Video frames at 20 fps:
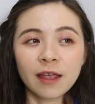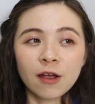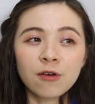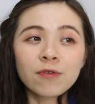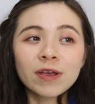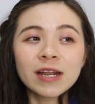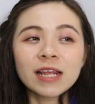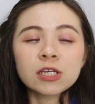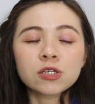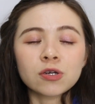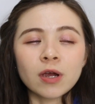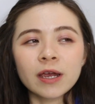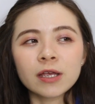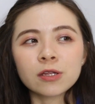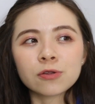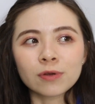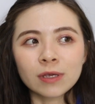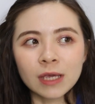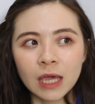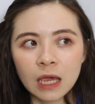They're really
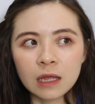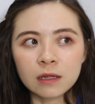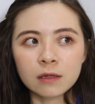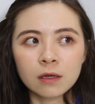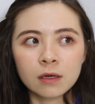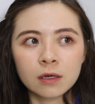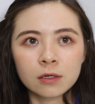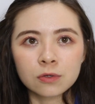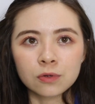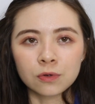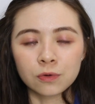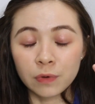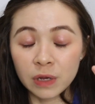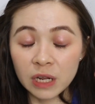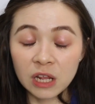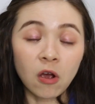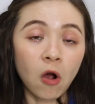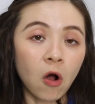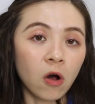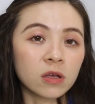trying to cater to
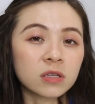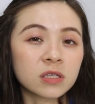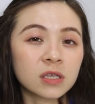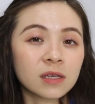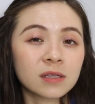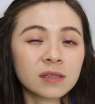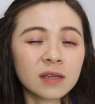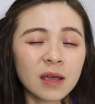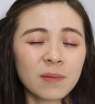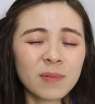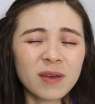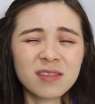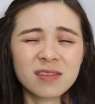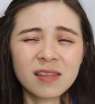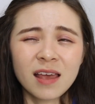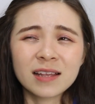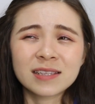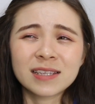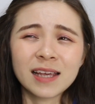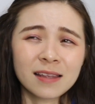really all skin type, and
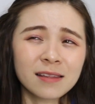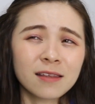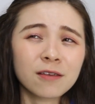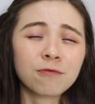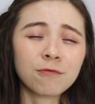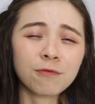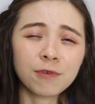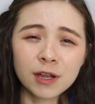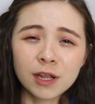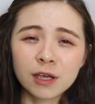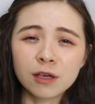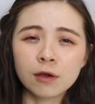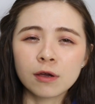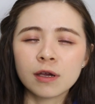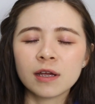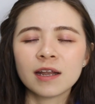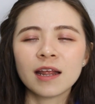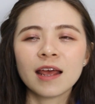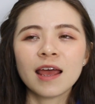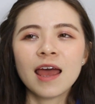that's, I think, really
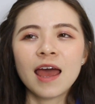good.